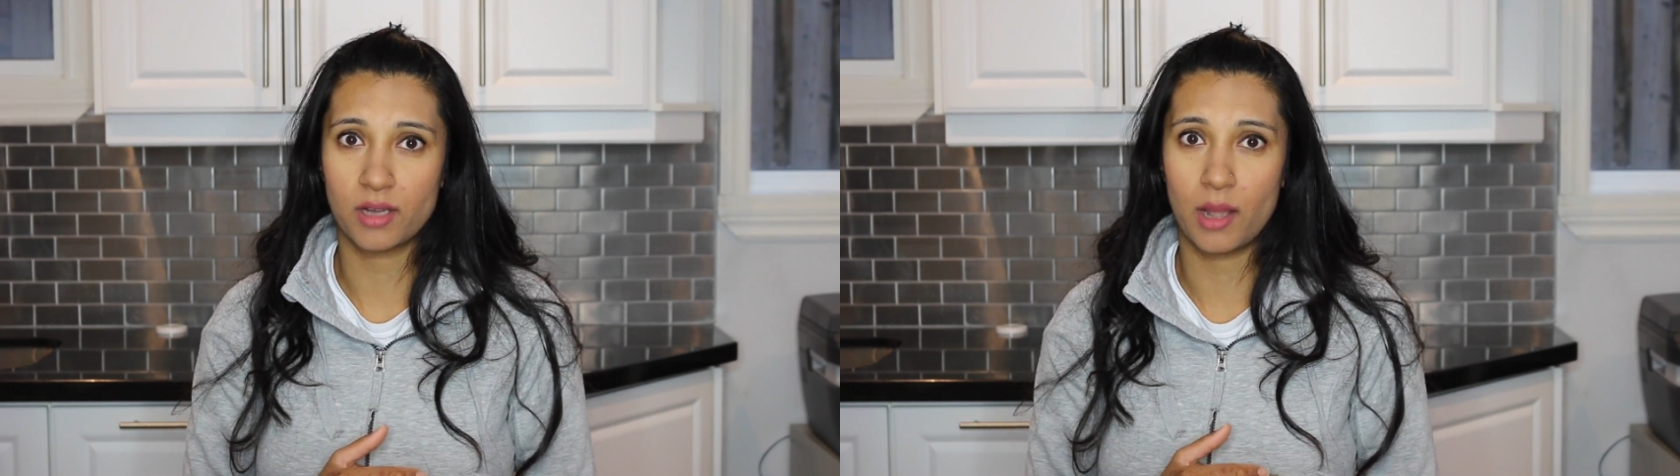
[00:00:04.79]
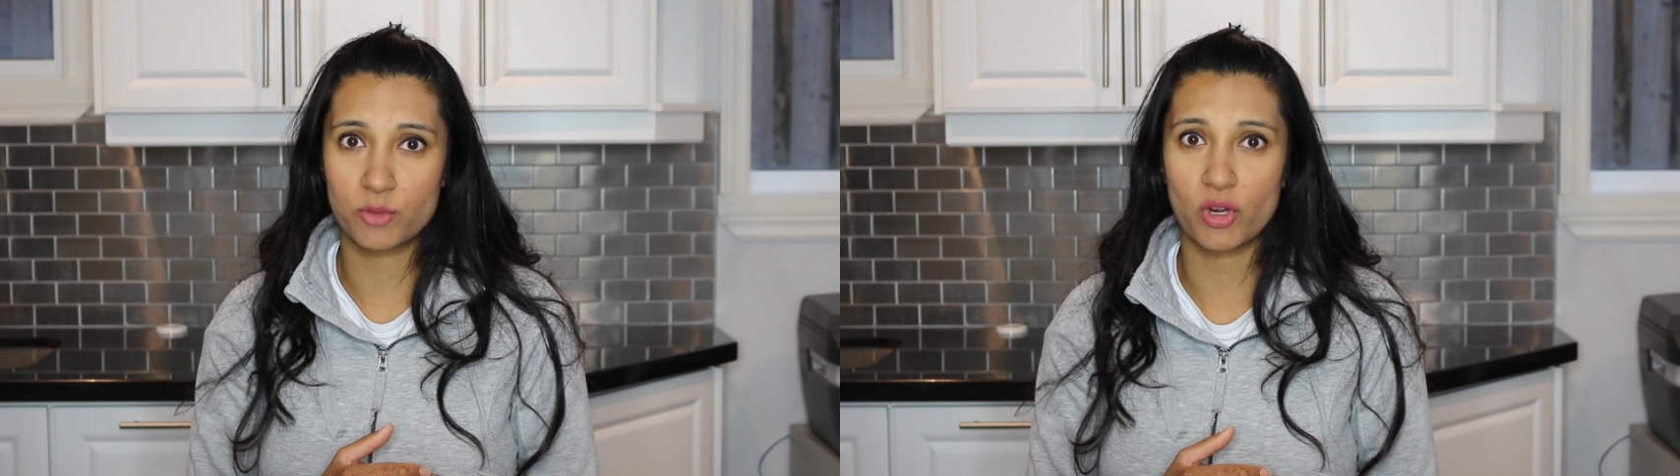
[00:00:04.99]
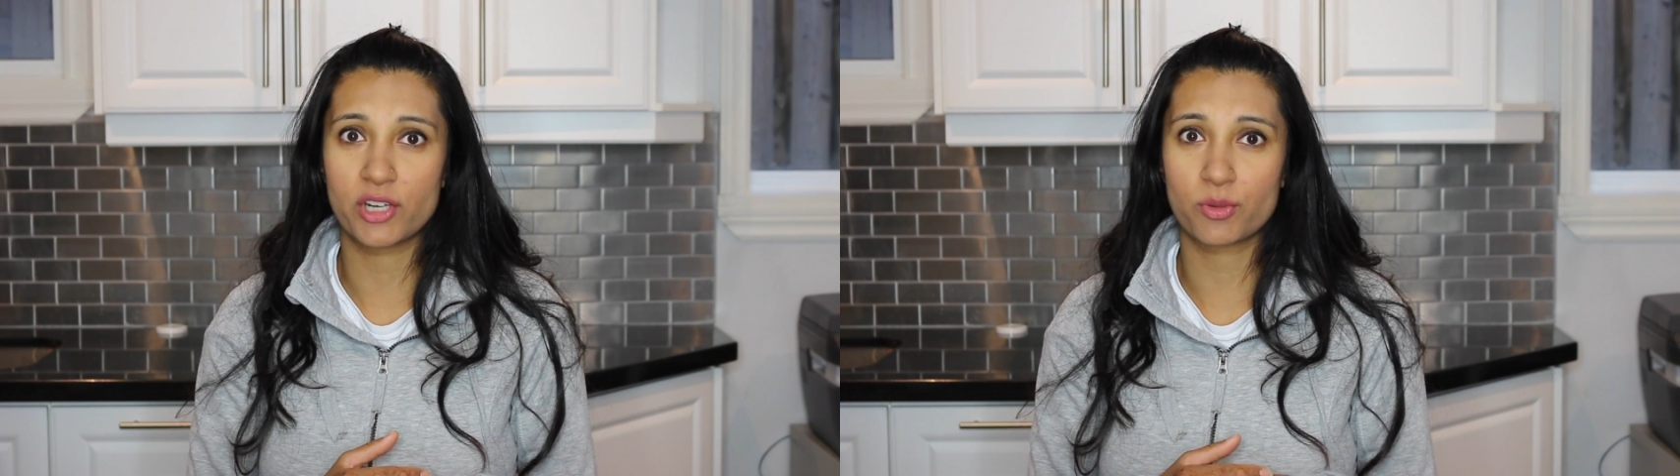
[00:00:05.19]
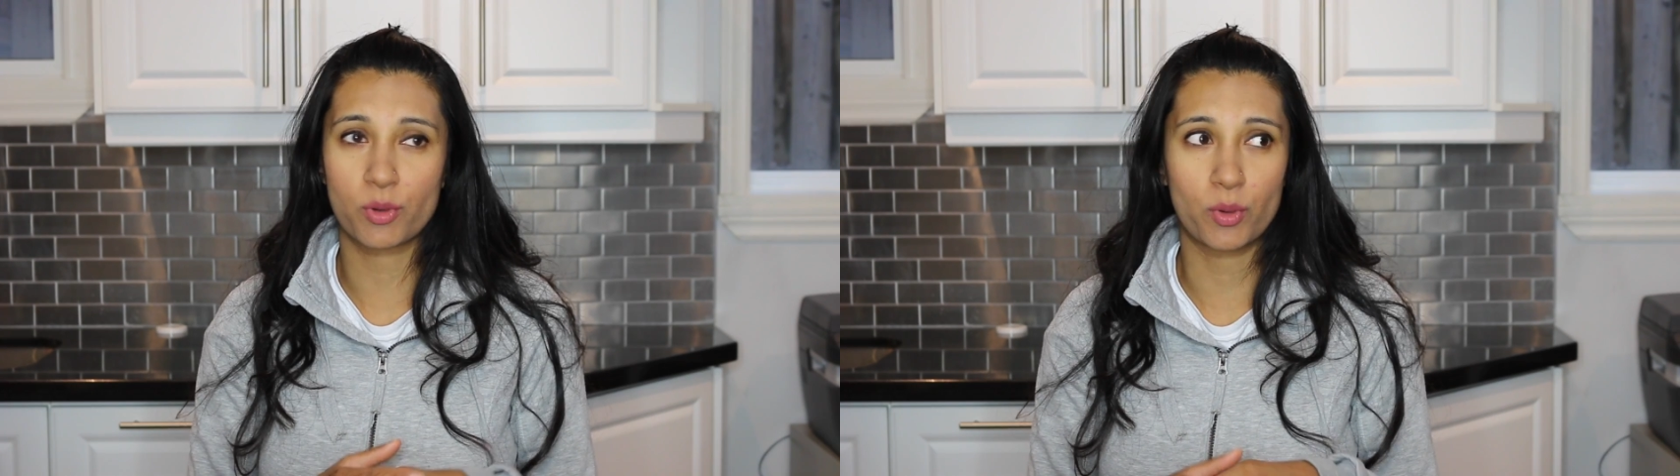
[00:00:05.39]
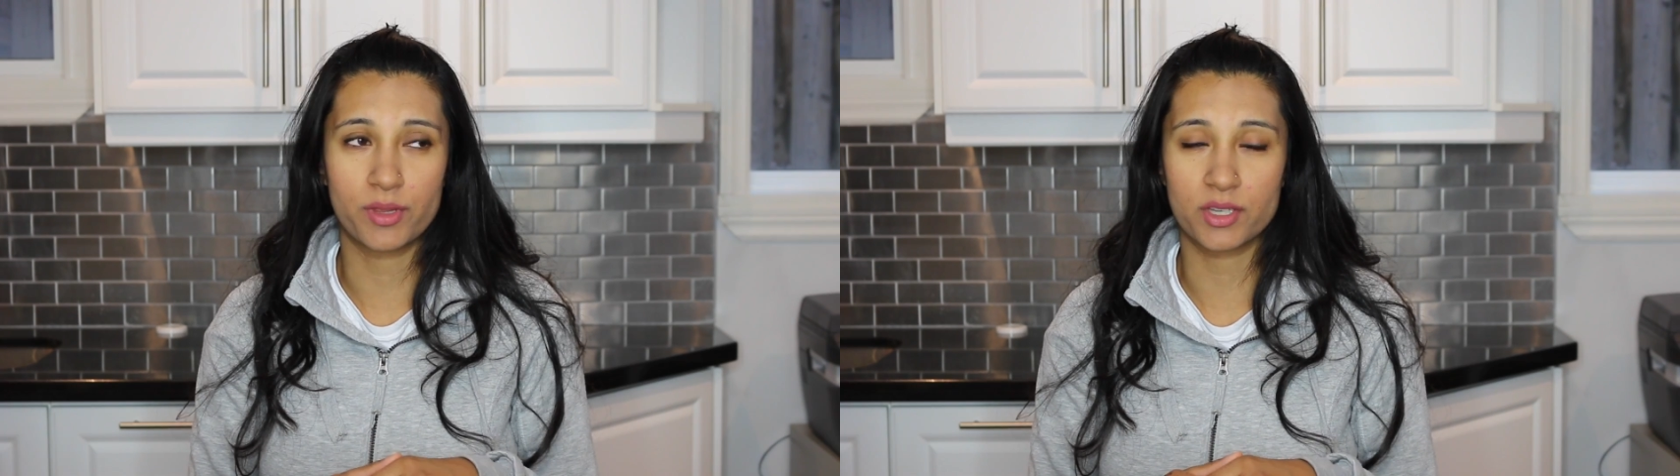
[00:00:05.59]
I'm trying to
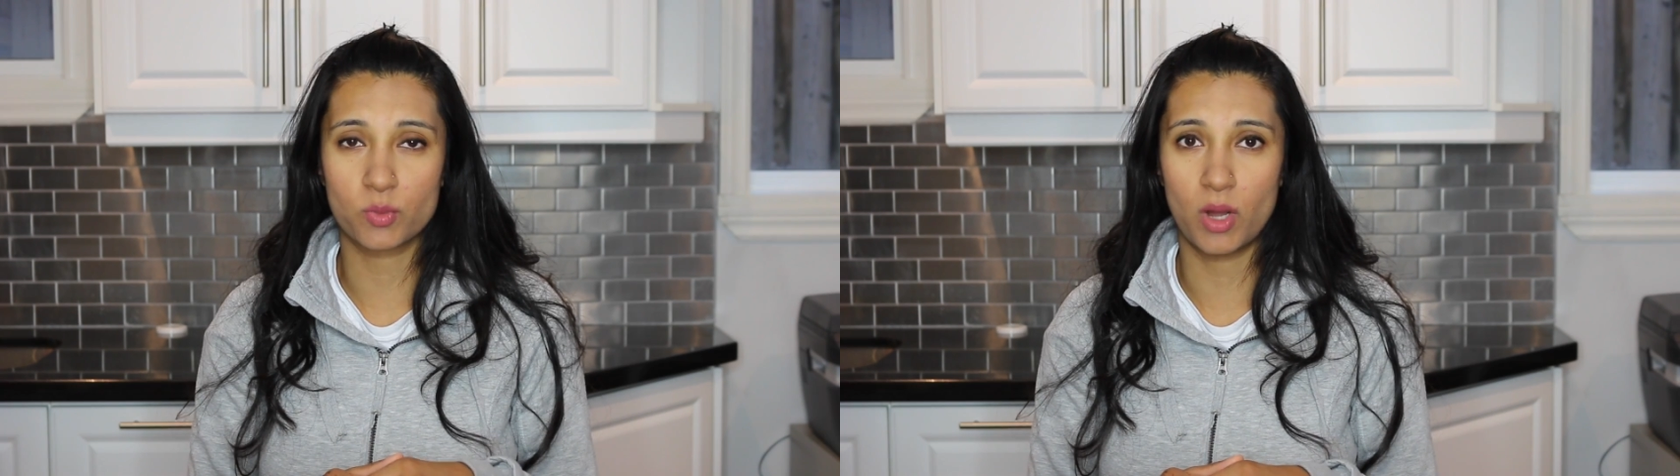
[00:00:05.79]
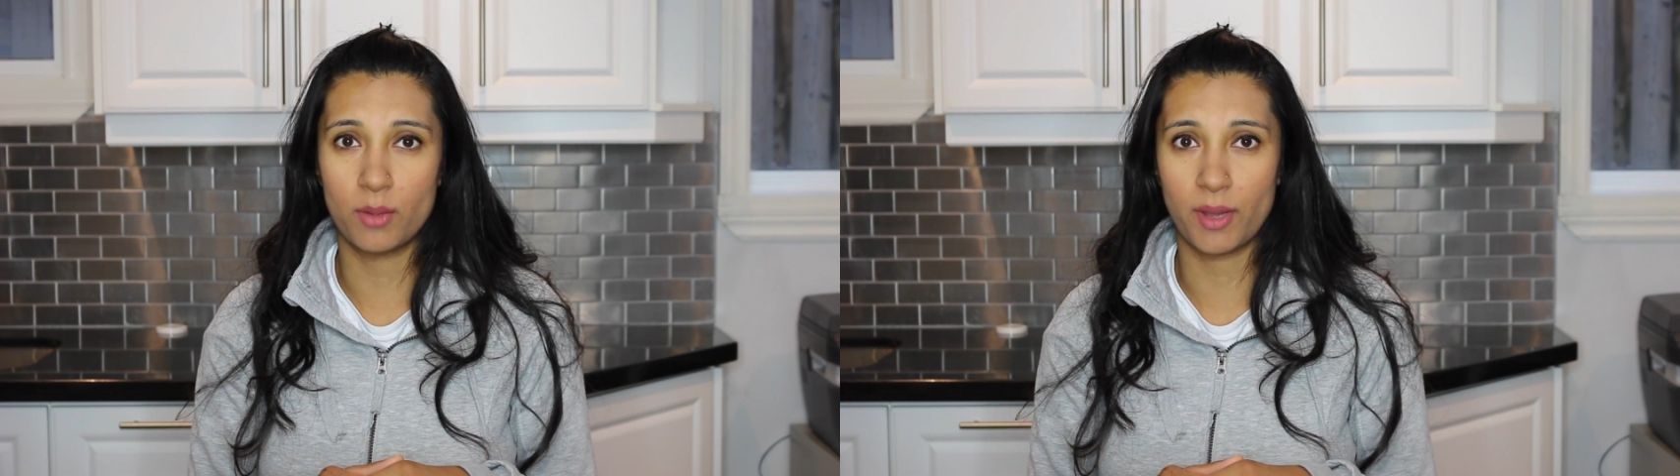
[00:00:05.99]
record this while